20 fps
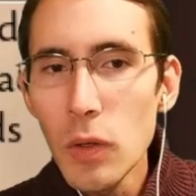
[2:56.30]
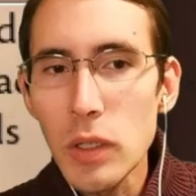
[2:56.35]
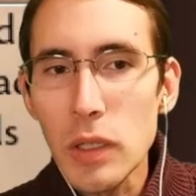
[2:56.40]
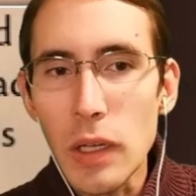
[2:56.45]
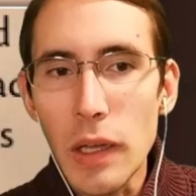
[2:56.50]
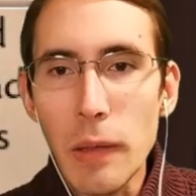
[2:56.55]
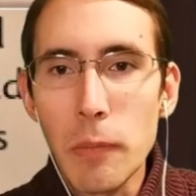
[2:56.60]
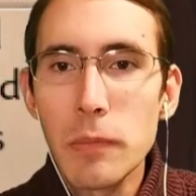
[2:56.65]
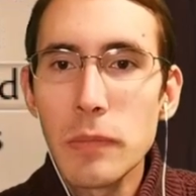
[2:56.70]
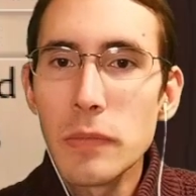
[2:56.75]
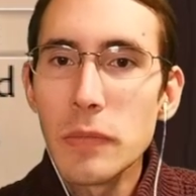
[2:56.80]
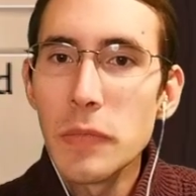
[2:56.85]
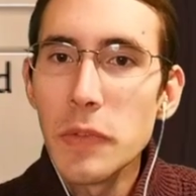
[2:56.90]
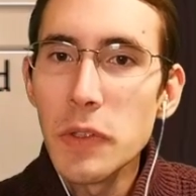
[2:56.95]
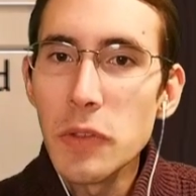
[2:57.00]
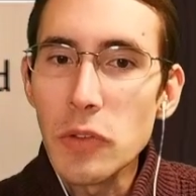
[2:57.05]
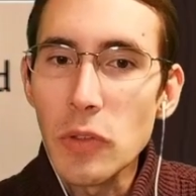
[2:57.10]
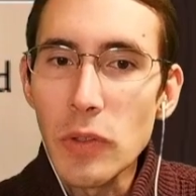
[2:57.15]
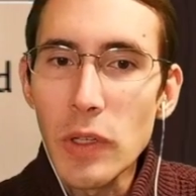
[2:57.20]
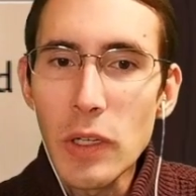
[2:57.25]
Okay,
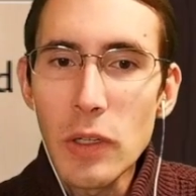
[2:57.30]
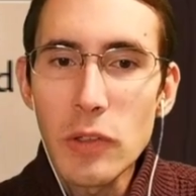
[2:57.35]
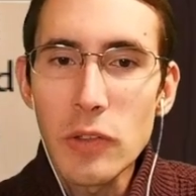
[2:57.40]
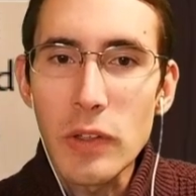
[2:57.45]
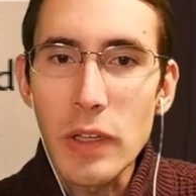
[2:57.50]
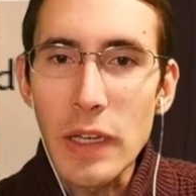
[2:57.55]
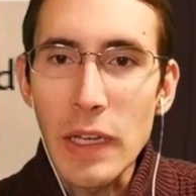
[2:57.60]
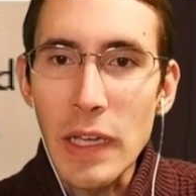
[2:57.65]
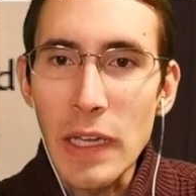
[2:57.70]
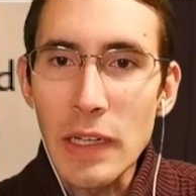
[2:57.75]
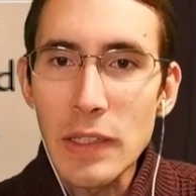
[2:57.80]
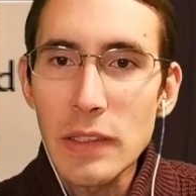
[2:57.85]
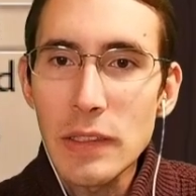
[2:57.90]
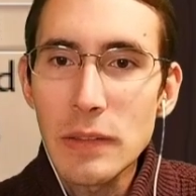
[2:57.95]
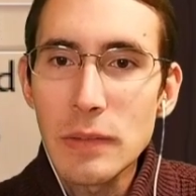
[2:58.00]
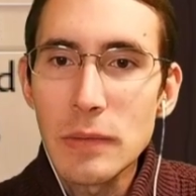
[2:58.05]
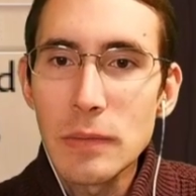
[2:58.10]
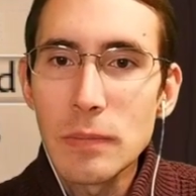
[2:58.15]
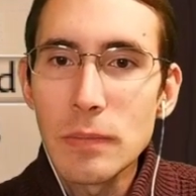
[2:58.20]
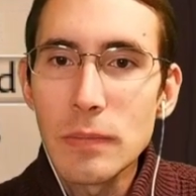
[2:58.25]
so there's that.